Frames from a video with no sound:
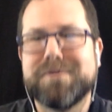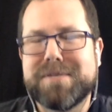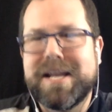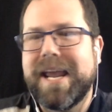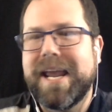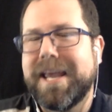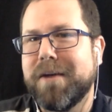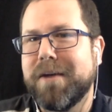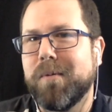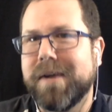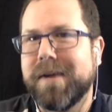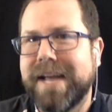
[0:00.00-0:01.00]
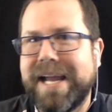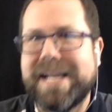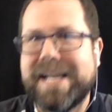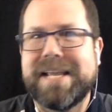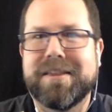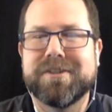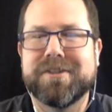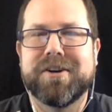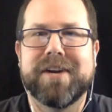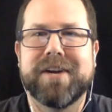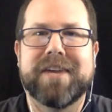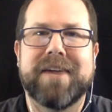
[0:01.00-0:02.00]
taking a 180. They're
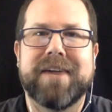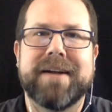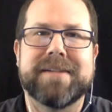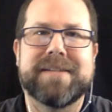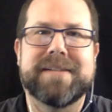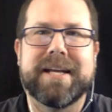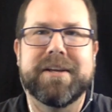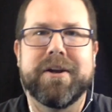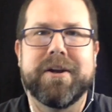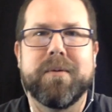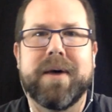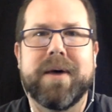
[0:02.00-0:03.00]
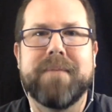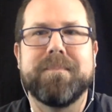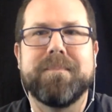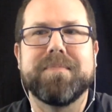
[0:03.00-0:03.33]
turning around and saying, you know what,